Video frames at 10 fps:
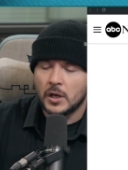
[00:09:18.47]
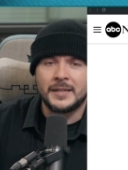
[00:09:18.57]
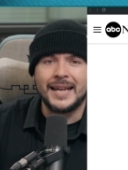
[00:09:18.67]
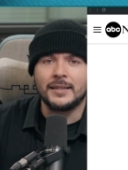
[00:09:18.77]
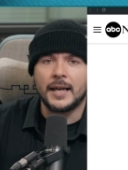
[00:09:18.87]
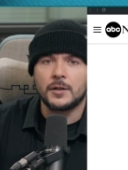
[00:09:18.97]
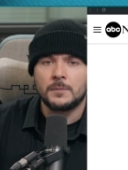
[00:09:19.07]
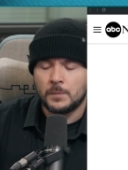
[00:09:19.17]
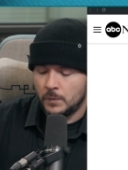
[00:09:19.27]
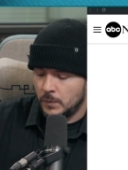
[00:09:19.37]
A day
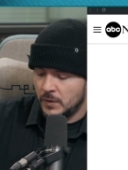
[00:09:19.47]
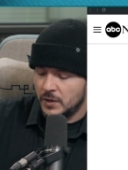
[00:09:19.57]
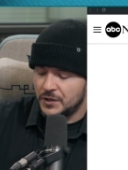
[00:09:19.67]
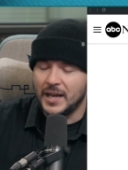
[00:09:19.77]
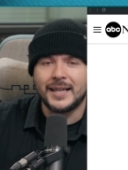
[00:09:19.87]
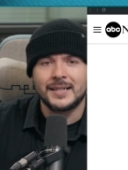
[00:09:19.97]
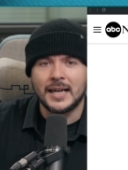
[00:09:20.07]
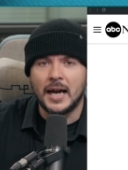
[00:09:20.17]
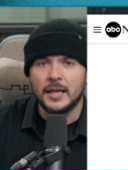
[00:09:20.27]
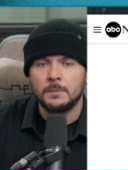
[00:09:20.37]
later, second
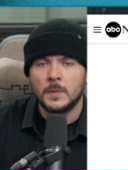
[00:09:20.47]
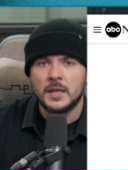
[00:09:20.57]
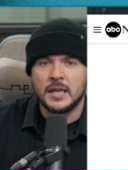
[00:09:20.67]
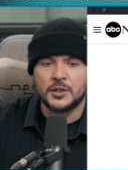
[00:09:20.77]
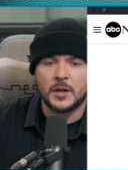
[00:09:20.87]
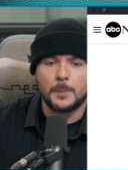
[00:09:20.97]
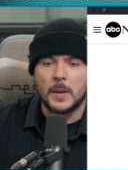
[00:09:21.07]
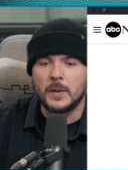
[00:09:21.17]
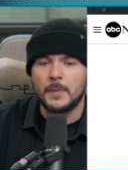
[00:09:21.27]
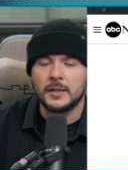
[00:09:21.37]
guy is going to
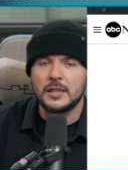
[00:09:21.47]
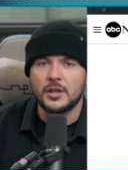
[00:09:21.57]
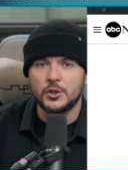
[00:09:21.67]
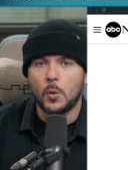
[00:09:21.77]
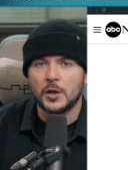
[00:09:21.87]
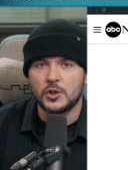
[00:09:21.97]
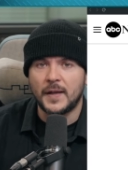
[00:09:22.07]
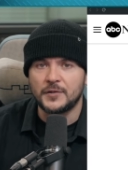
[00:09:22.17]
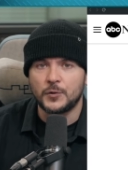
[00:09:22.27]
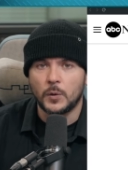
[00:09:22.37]
purple monkey dishwasher
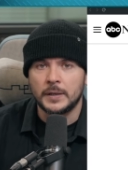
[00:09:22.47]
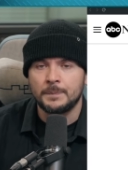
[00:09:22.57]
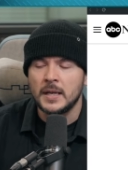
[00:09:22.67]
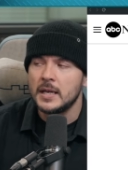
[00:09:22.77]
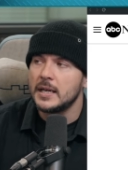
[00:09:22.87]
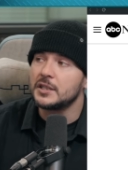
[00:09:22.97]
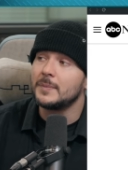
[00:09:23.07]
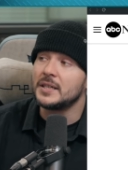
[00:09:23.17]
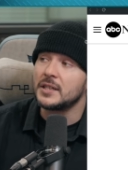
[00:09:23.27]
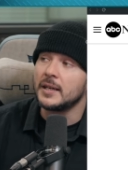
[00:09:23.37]
that story. He's going
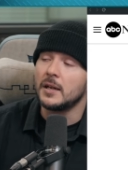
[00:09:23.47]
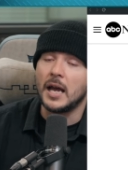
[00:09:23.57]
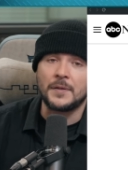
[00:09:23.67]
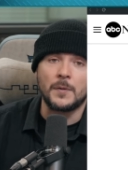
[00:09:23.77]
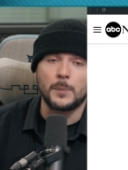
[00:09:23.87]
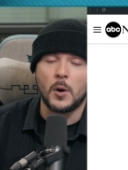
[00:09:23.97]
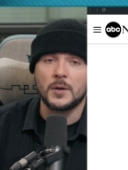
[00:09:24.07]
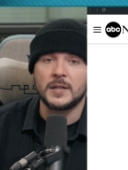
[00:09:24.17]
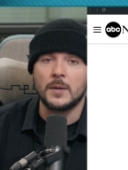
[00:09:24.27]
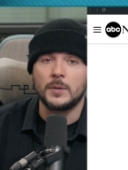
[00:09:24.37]
to be sitting at the other
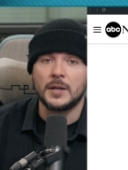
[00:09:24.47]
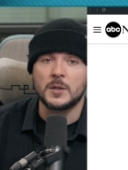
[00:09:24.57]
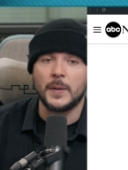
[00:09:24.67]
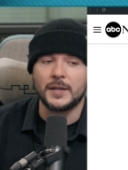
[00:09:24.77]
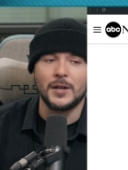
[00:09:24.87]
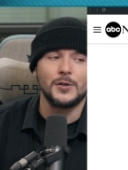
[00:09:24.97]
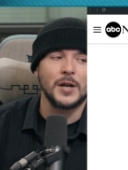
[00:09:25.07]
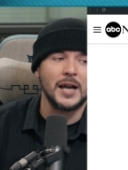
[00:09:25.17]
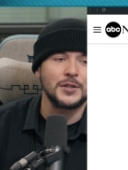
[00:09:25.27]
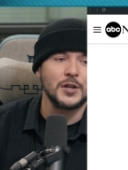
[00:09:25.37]
poker table and he's going to be like, hey, you
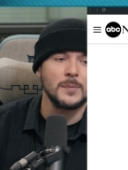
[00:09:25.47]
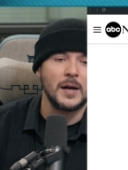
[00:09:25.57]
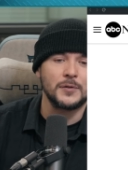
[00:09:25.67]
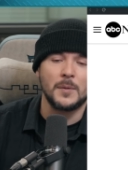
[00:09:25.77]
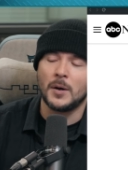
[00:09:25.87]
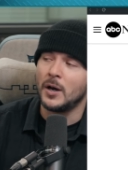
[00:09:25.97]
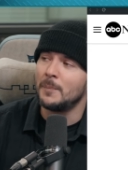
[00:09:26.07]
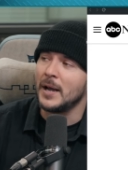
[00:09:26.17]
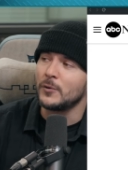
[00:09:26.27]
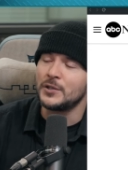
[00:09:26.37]
guys hear about them
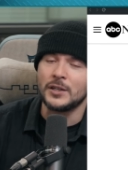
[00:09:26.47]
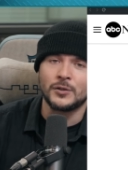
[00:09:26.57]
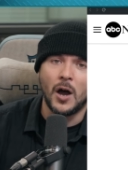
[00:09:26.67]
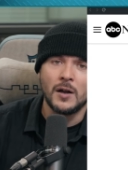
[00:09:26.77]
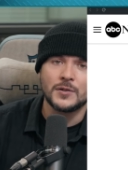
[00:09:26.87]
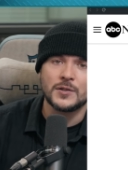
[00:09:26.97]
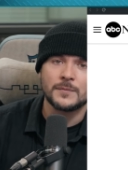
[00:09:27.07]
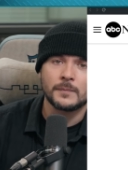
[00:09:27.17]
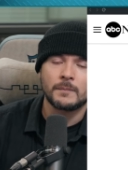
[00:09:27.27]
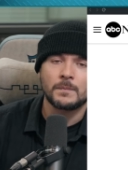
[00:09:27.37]
migrants eating dogs?
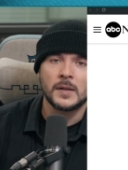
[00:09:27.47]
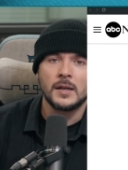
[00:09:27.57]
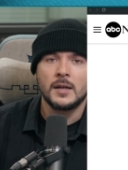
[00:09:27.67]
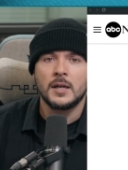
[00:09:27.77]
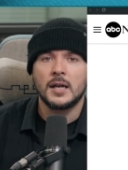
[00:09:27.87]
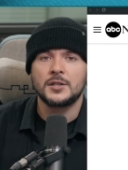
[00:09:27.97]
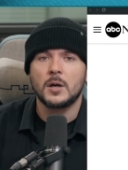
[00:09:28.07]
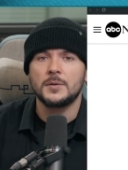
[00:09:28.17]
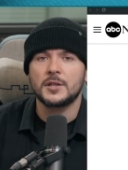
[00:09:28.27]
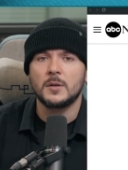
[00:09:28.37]
And
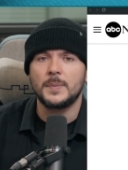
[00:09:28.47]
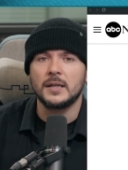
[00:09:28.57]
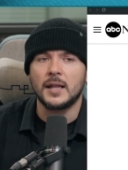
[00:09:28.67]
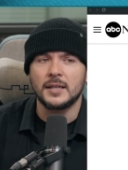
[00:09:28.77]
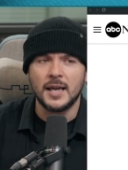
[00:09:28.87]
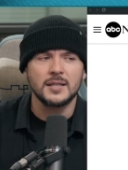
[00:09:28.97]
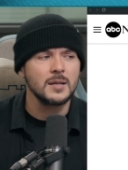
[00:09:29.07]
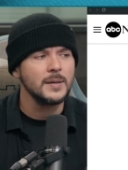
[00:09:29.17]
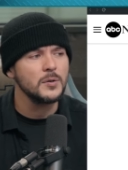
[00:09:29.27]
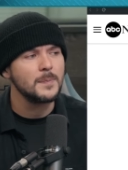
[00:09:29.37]
someone's going to be like, yeah,
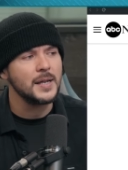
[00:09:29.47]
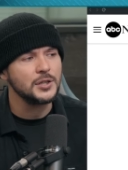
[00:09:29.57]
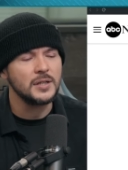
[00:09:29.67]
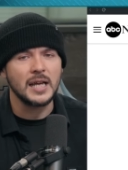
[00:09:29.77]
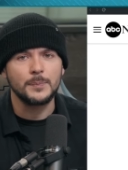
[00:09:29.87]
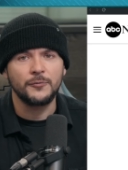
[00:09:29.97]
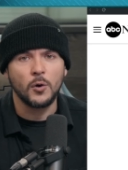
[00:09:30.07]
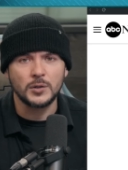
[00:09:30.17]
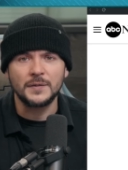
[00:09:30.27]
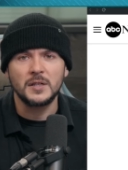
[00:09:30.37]
somebody was mentioning that
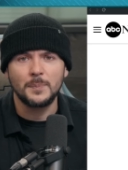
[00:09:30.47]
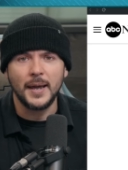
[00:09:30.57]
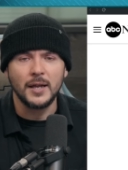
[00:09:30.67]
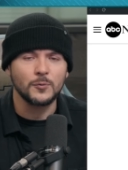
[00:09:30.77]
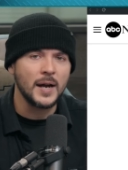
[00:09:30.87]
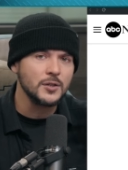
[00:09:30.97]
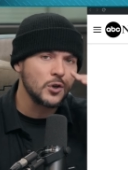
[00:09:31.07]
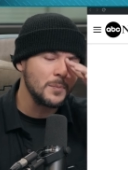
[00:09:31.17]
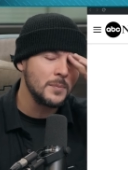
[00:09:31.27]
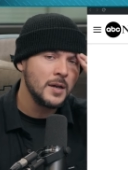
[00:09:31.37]
before. It was on the debate, right?
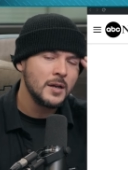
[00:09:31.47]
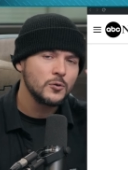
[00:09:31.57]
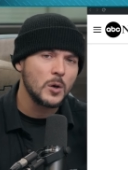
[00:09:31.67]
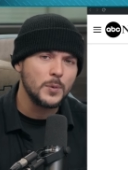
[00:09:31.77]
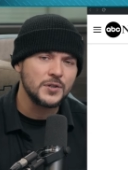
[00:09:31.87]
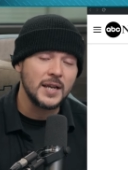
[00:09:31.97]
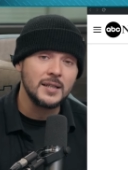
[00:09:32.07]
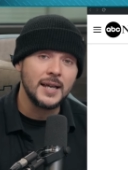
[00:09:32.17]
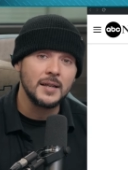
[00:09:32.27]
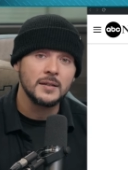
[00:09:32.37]
Trump was
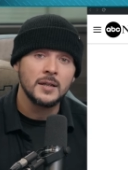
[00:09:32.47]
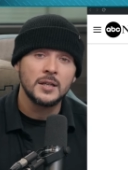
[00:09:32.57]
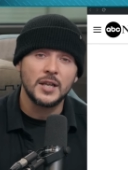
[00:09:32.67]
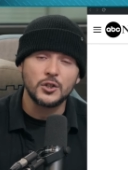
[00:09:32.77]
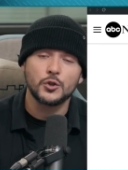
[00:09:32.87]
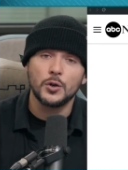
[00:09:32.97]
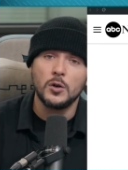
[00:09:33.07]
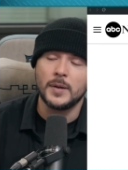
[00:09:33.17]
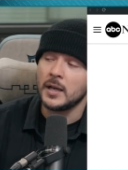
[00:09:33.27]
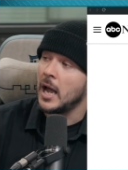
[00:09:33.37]
saying that. Is that true?
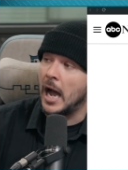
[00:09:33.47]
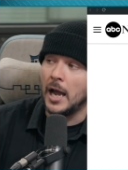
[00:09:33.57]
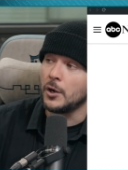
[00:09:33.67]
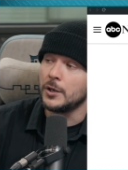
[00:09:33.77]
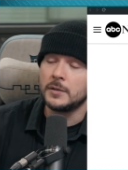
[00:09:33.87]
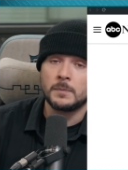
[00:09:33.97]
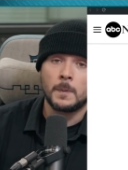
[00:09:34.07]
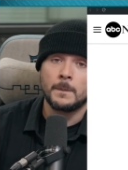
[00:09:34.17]
I'm like, I heard it.